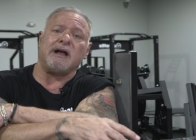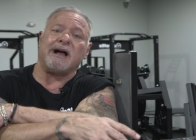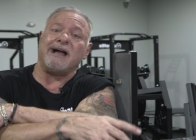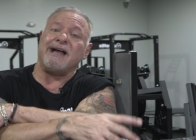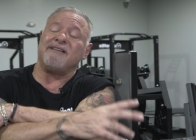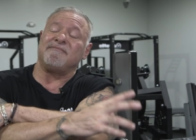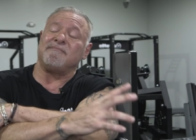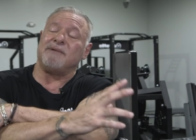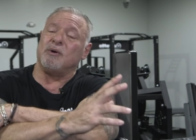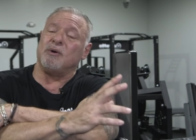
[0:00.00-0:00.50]
I
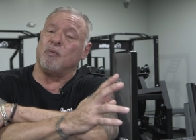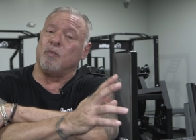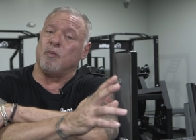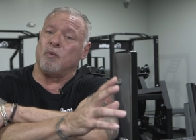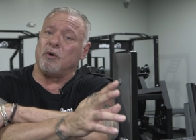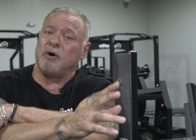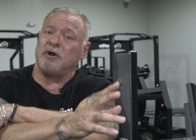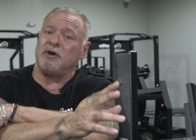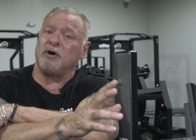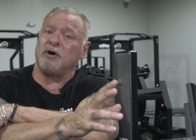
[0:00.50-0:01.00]
have my
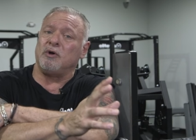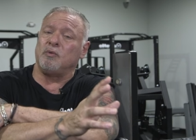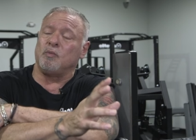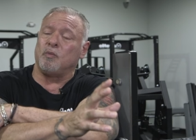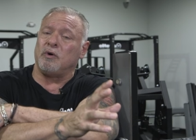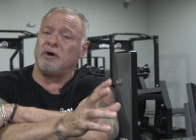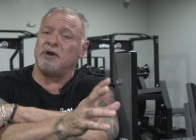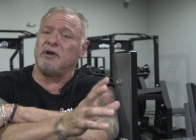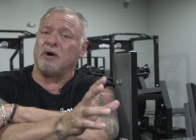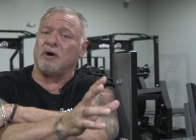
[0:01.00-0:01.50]

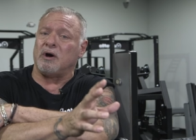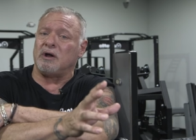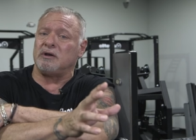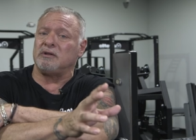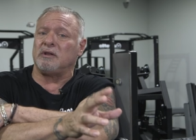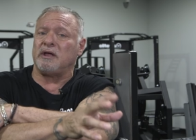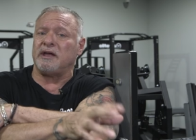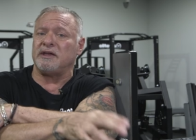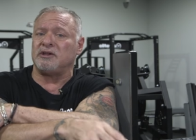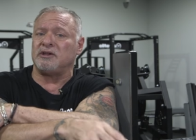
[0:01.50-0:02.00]
one-on-one
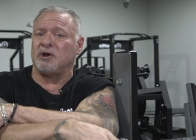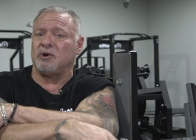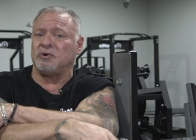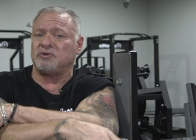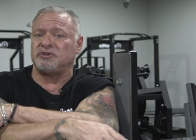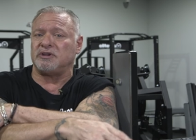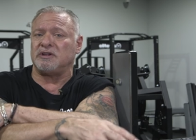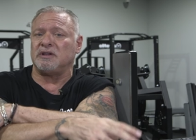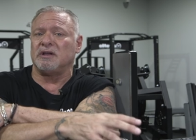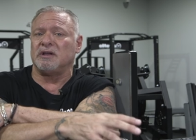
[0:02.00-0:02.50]
online
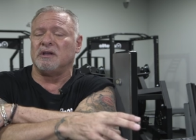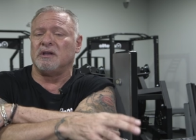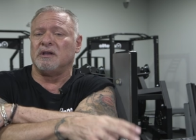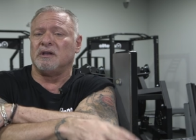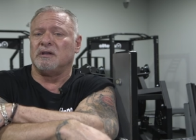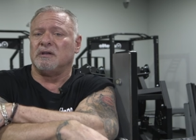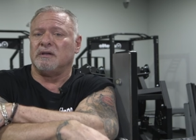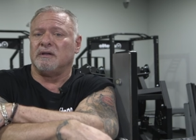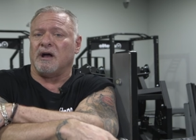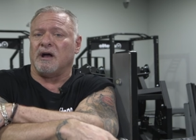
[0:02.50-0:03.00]
coaching.
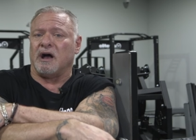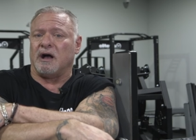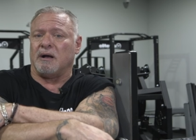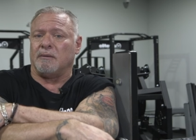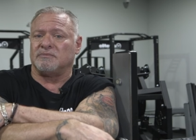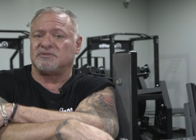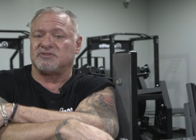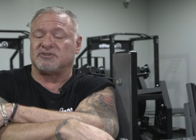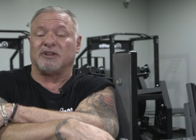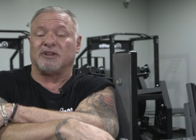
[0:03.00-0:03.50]

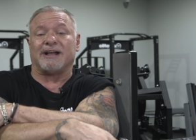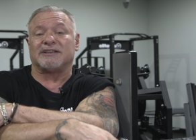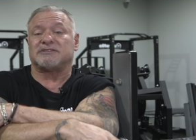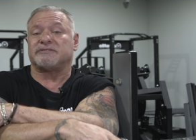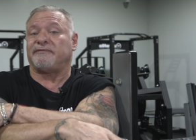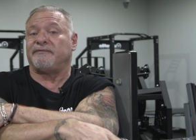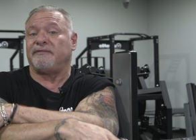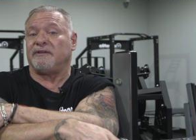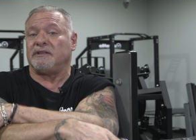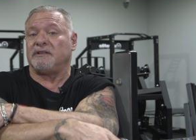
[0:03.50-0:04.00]
Um,
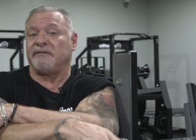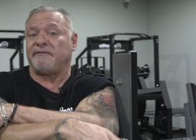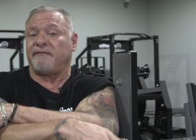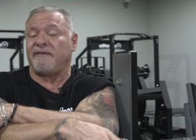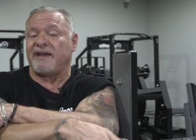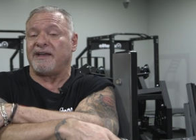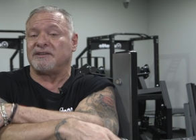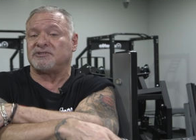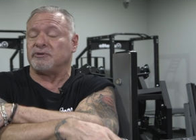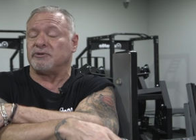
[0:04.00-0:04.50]
slots are filling
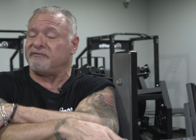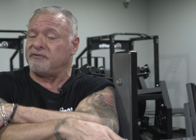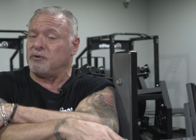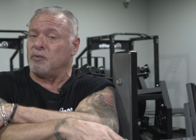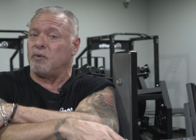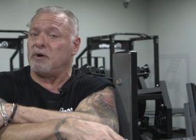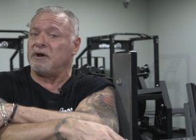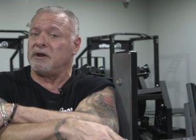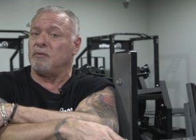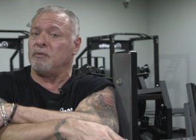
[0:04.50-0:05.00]
fast, so if you
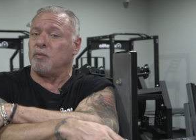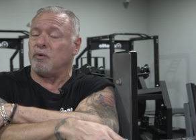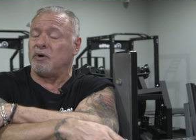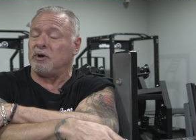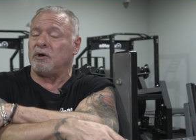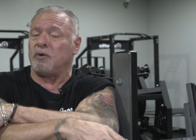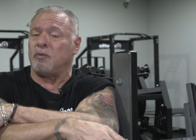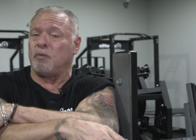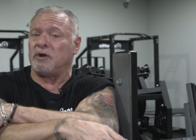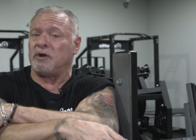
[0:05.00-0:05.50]
want a
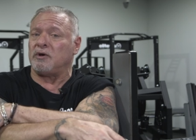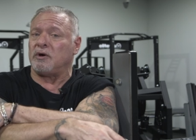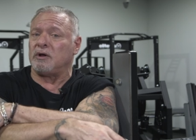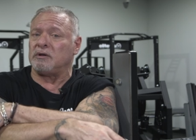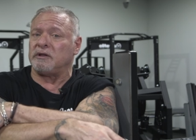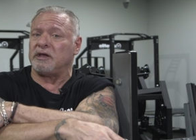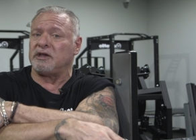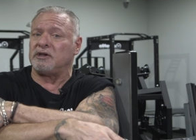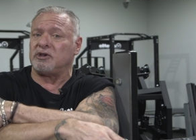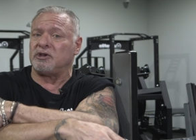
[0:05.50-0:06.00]
one-on-one -on
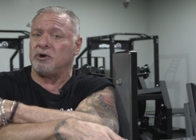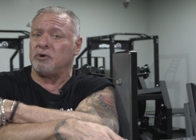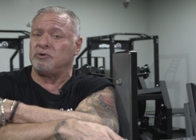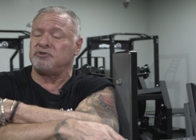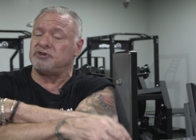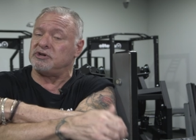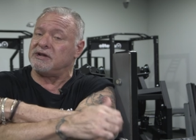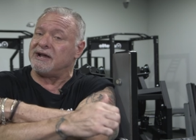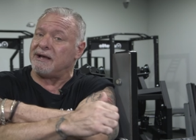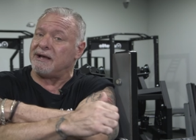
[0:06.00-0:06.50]
-one online
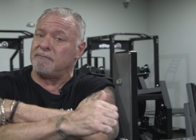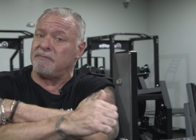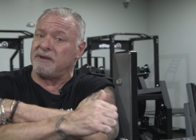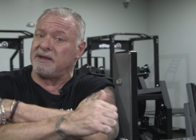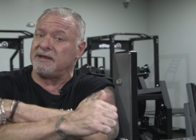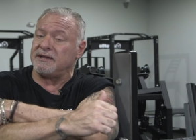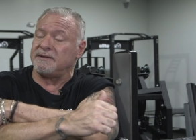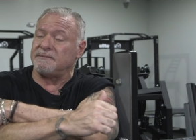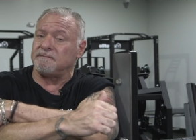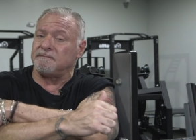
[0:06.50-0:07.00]
coach, you got
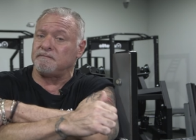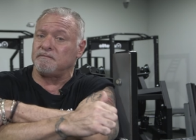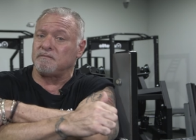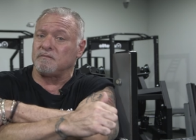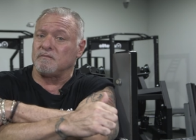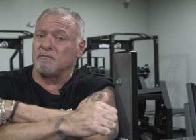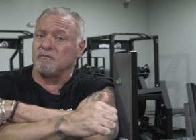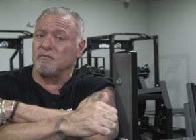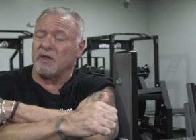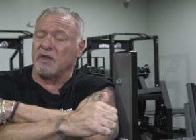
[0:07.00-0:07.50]
me,
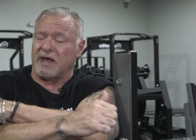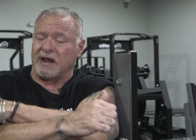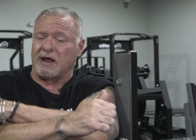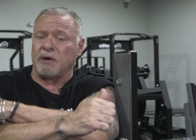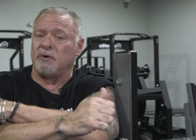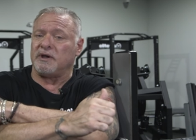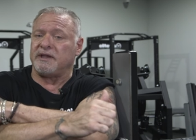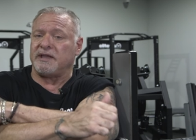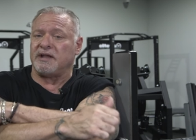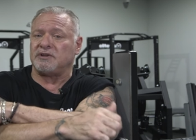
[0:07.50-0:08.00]
and
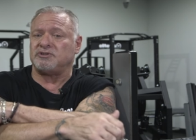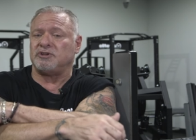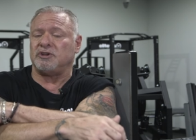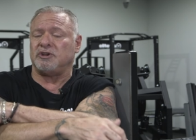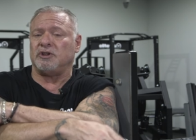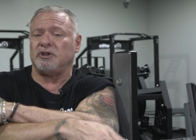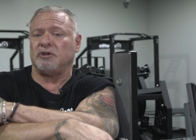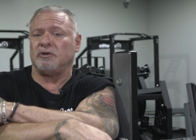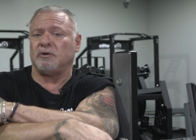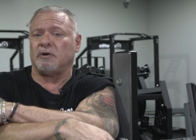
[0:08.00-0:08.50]
I will get you
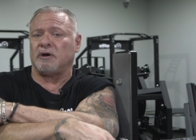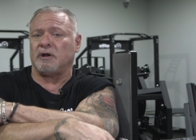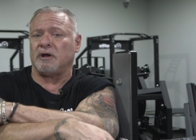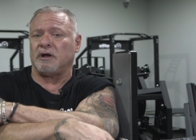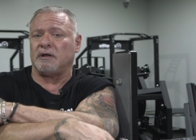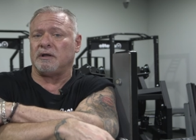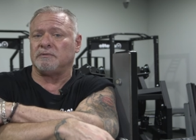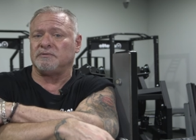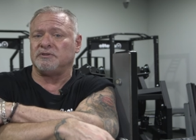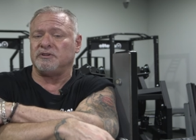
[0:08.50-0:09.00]
to your
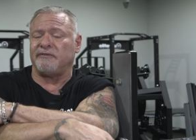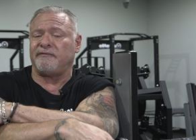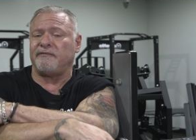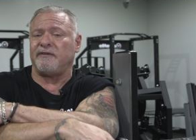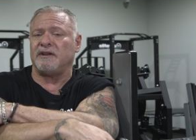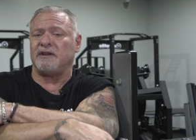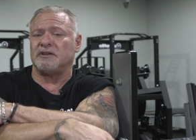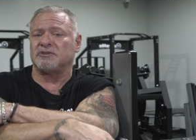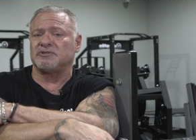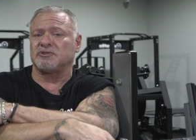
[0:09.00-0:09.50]
uh, your
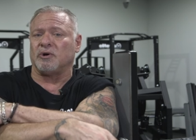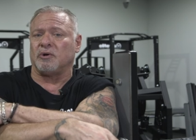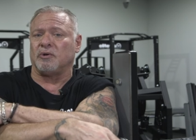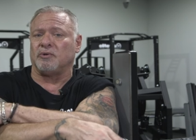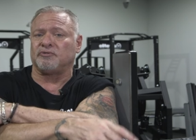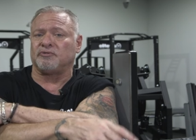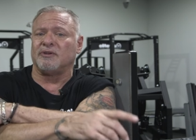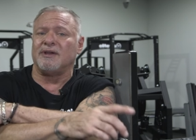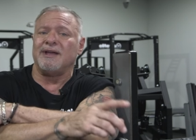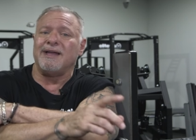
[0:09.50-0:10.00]
fitness
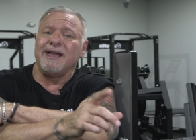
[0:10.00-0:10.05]
goals.